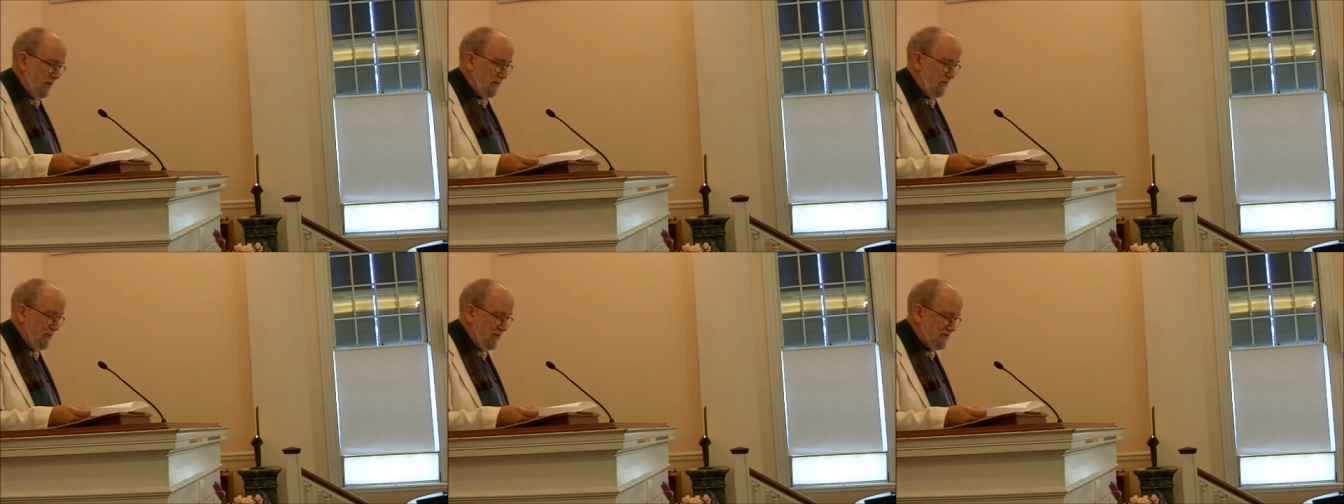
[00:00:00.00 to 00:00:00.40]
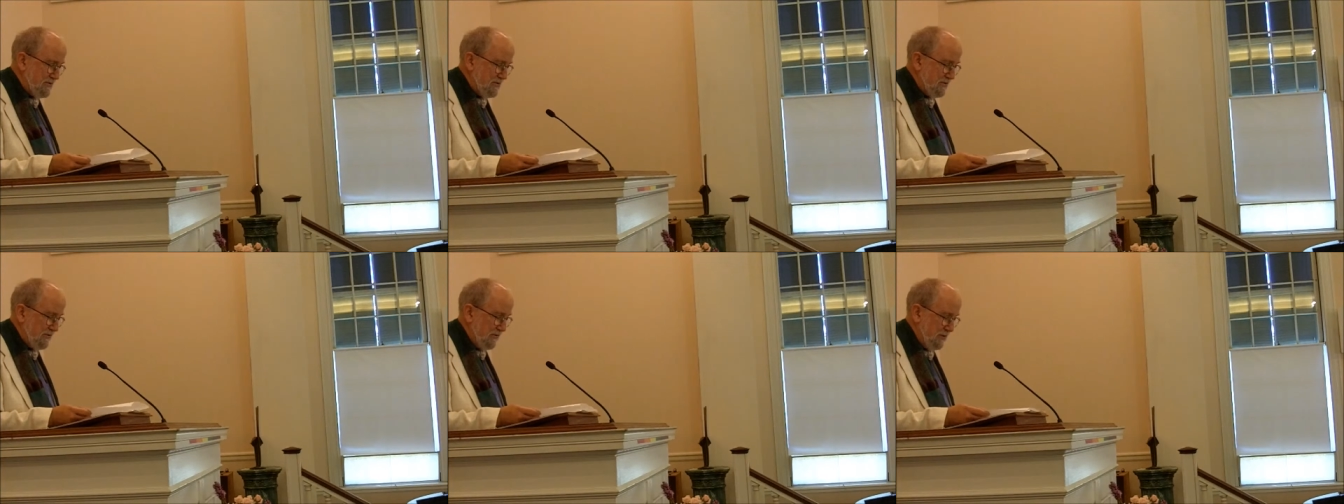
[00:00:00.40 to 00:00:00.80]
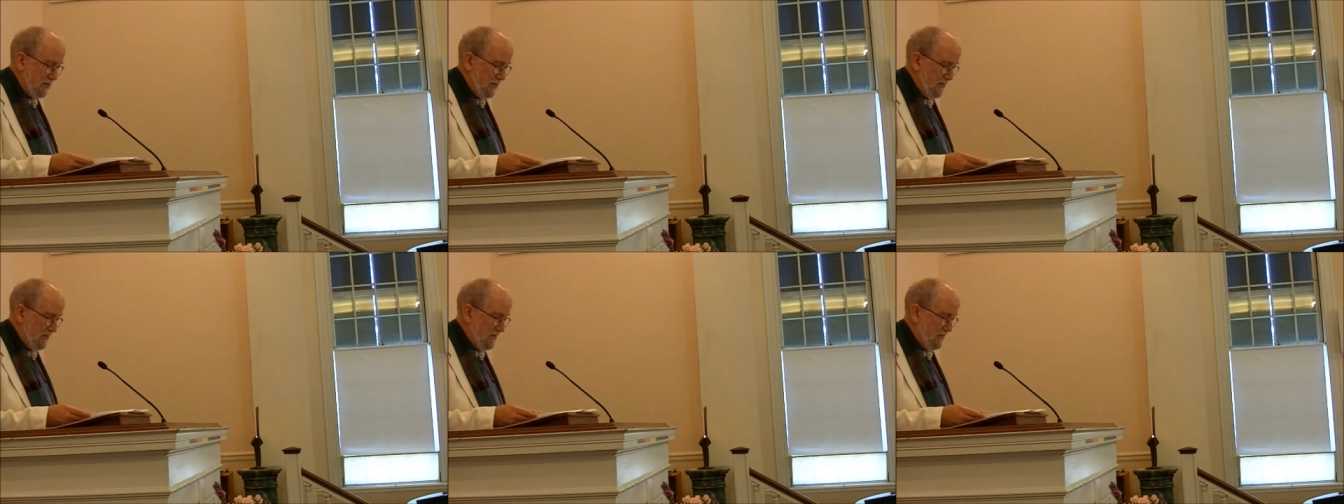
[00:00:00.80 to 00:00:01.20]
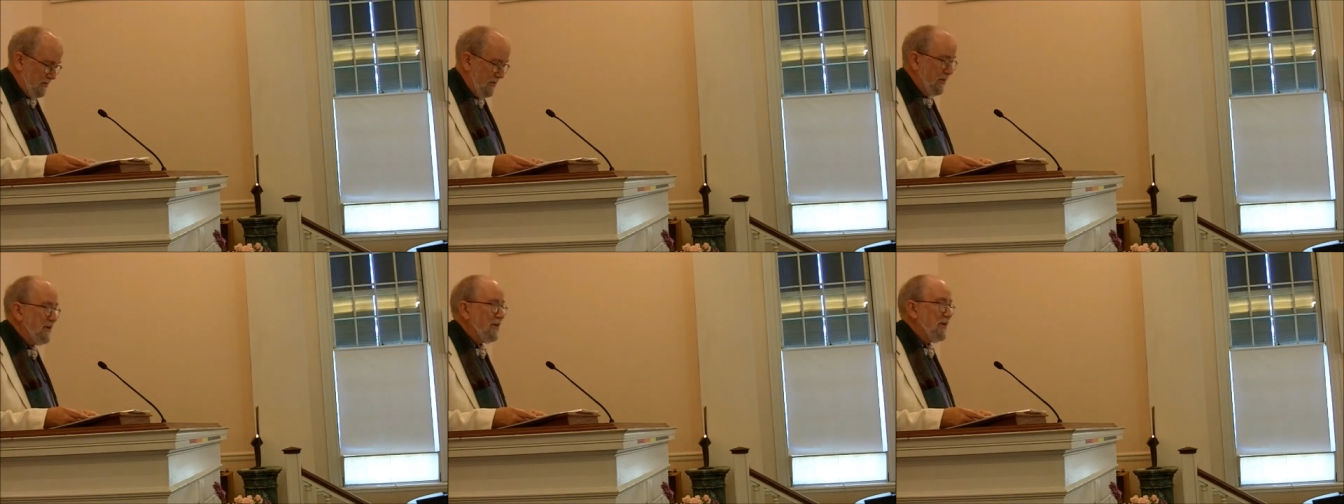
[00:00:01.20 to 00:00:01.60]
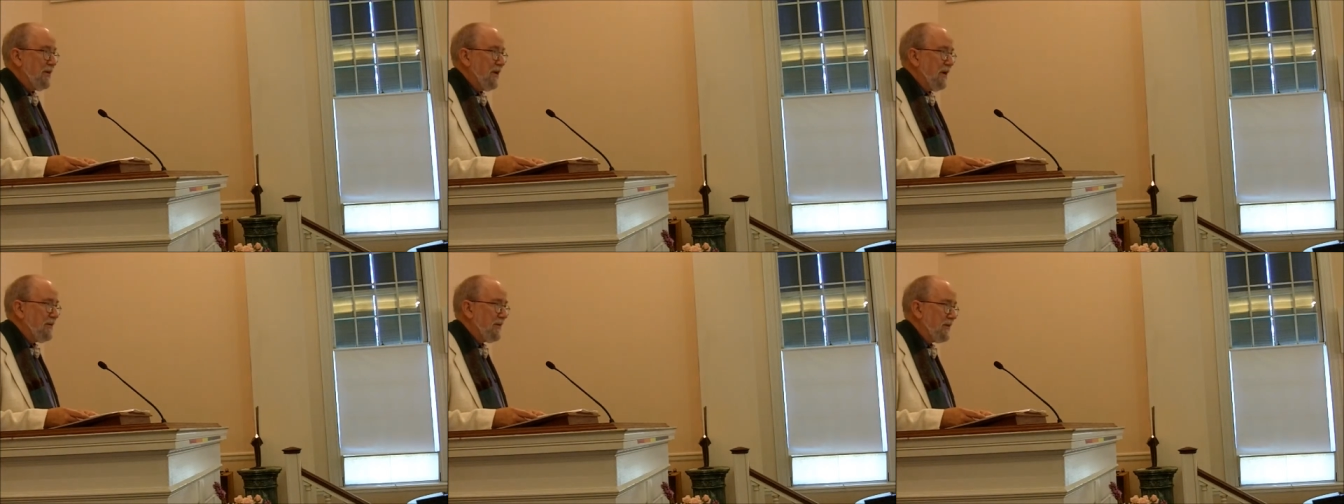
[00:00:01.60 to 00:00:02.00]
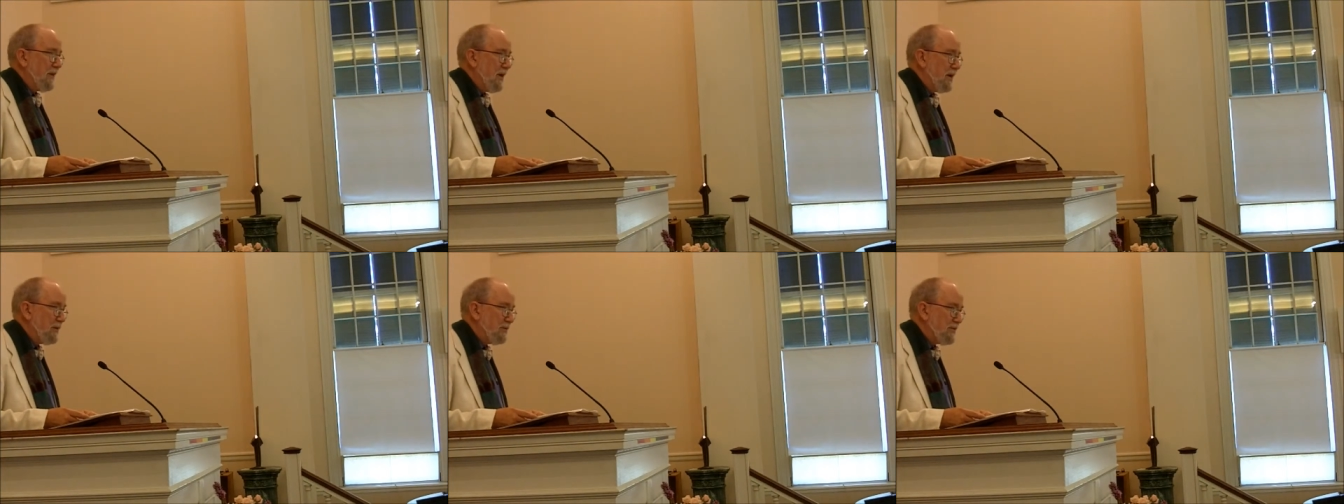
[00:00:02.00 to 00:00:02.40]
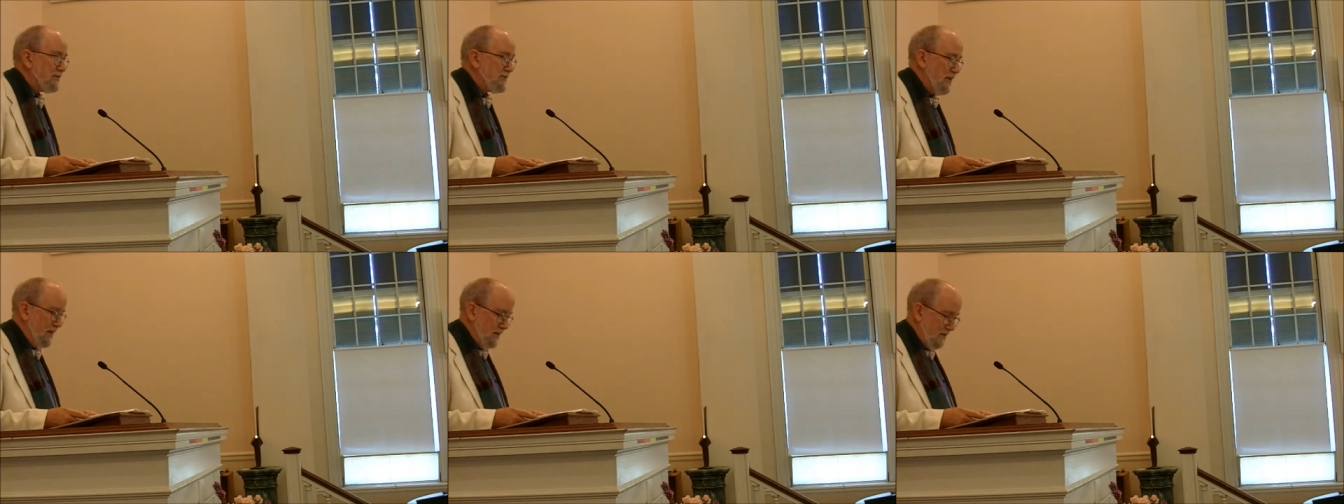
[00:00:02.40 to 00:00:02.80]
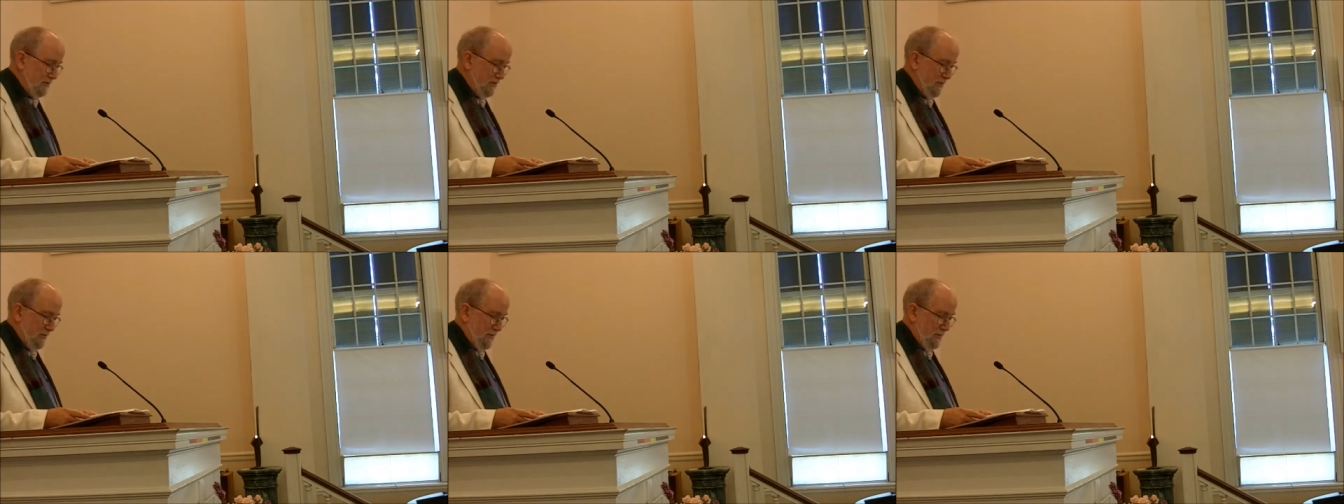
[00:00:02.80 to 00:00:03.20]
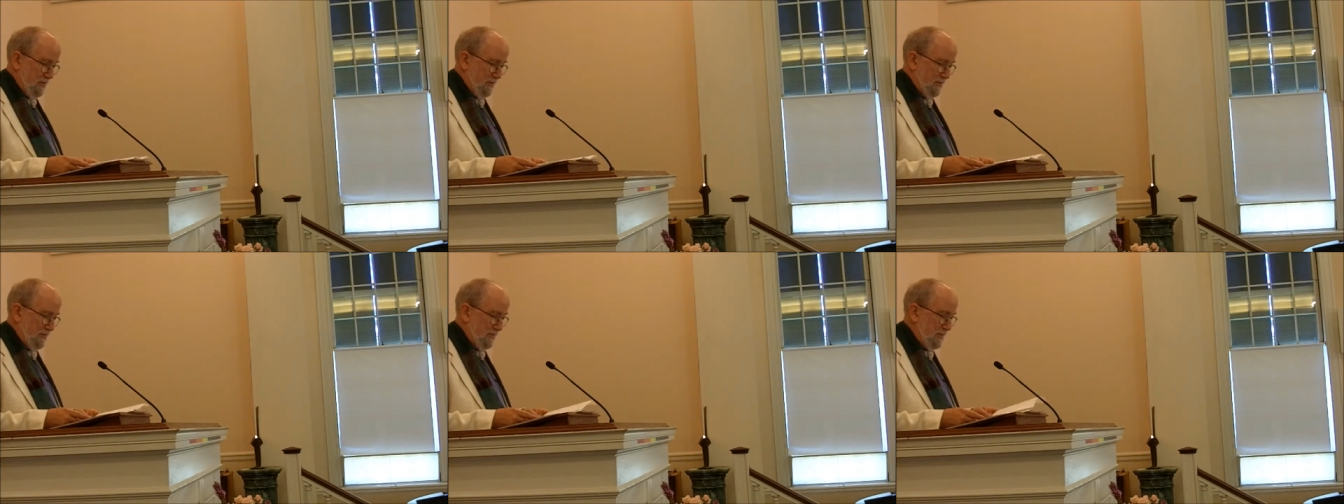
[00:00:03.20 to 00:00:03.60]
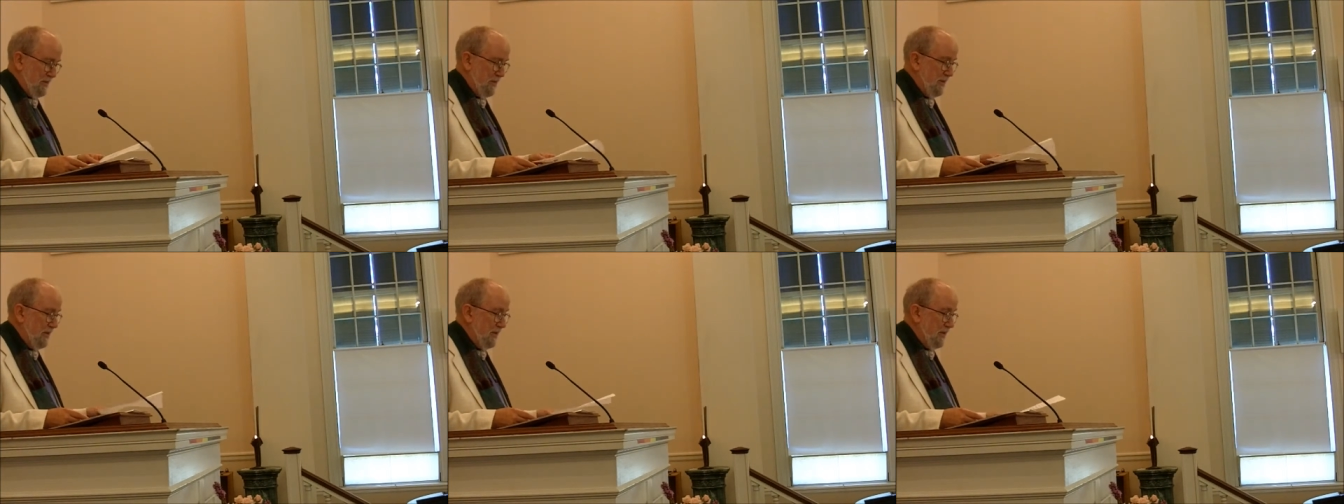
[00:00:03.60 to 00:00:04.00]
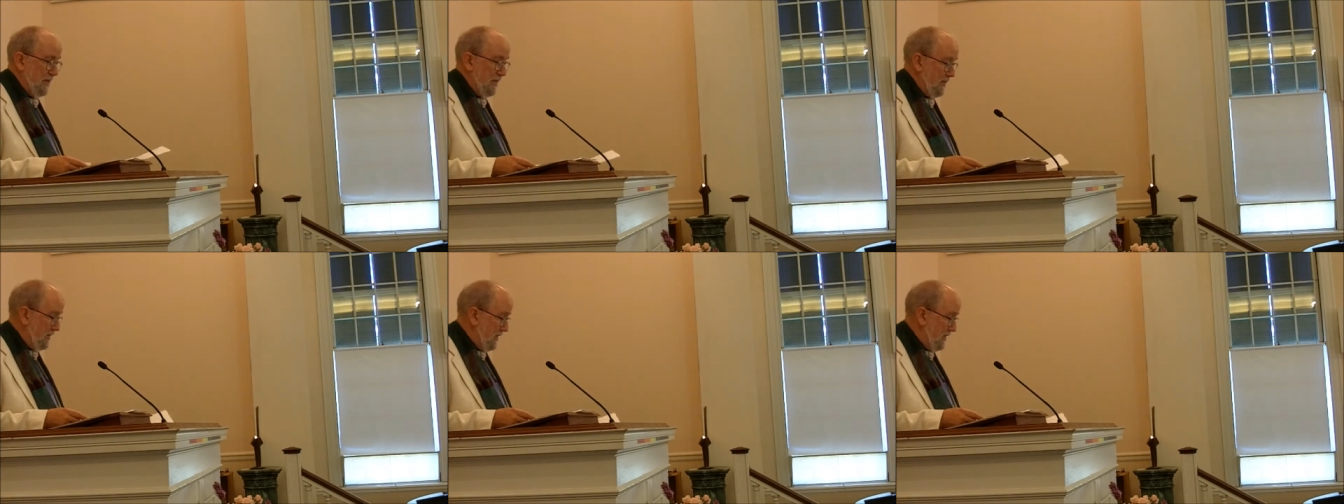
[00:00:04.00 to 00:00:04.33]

by vicious force, and the land was taken from them.